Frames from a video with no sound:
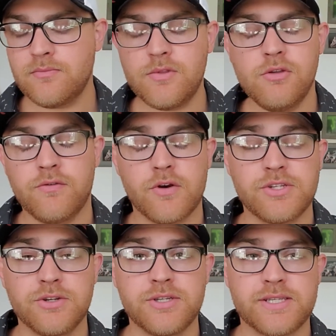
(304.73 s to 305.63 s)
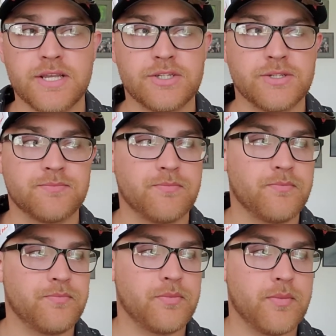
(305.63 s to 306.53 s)
first duty station.
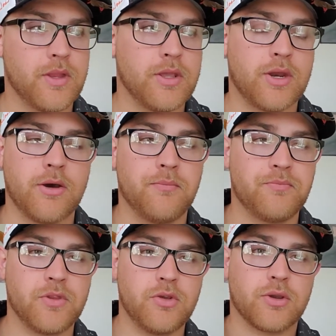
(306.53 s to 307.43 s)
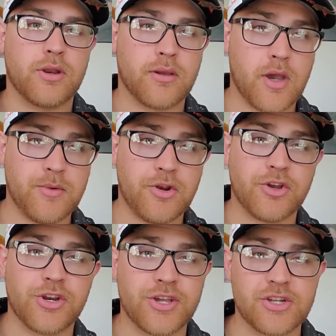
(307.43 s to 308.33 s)
You're going to come here. You're
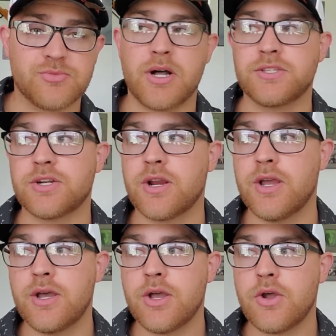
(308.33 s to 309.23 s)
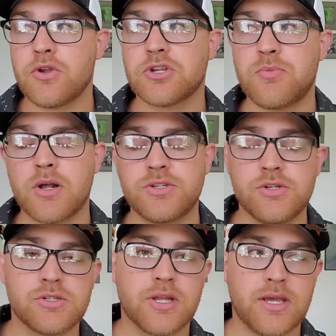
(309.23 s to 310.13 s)
going to get a sponsor. Your sponsor
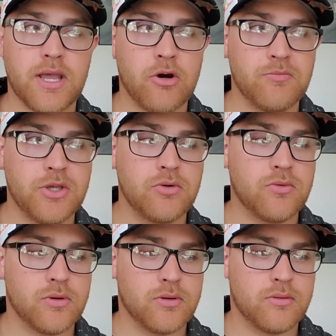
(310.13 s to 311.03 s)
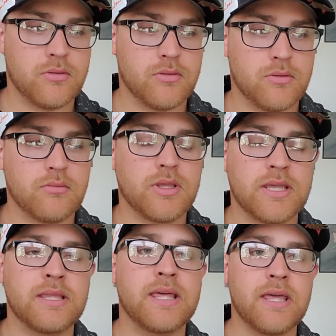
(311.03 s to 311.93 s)
is going to help you
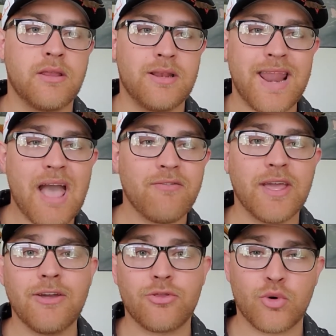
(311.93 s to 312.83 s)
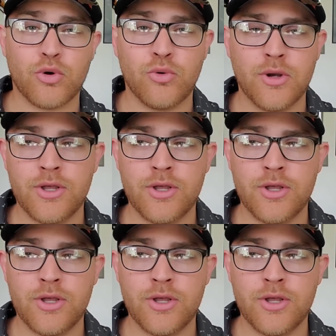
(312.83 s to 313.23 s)
navigate through